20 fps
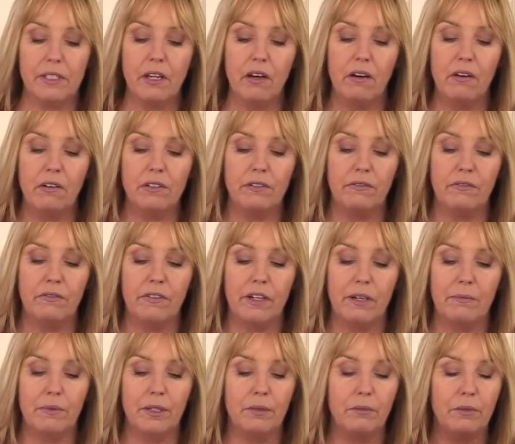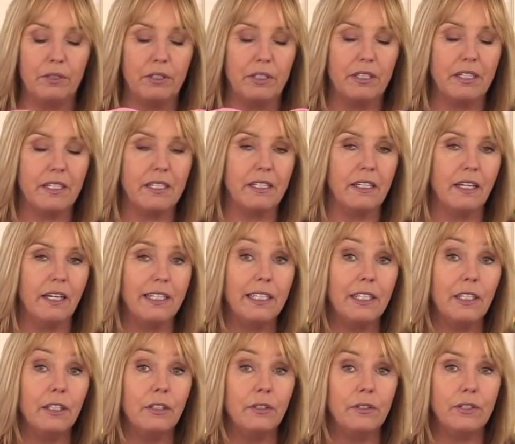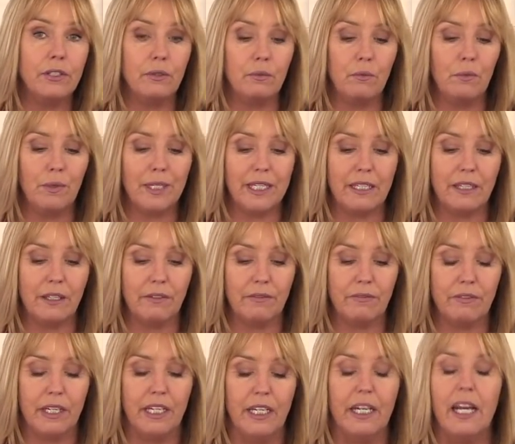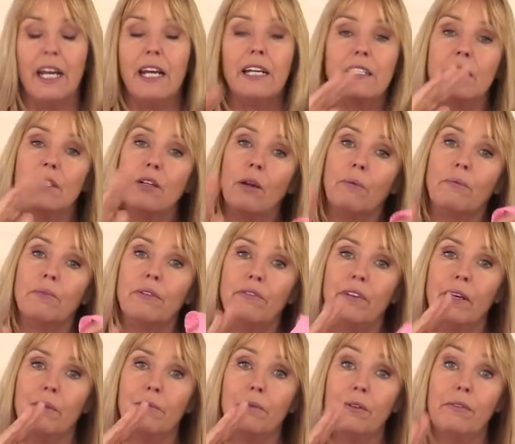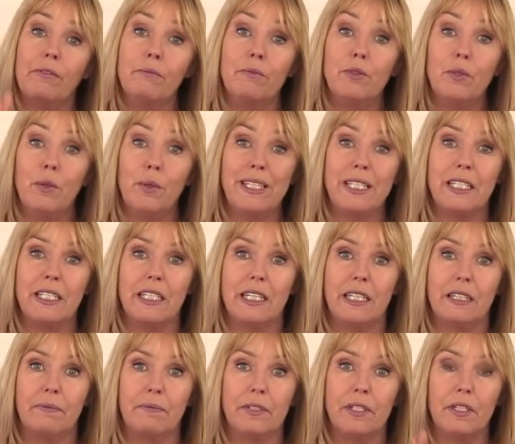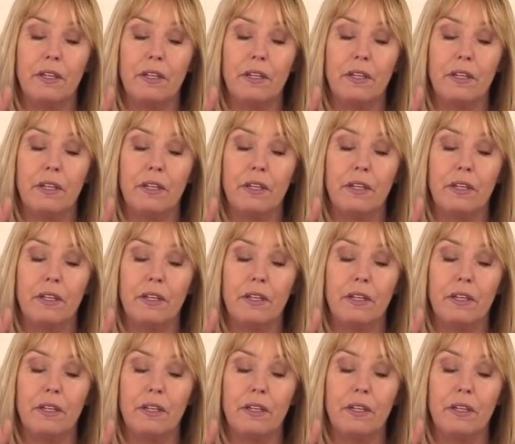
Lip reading: tartan fabric, which is a slightly looser weave, it stops the fabric from twisting.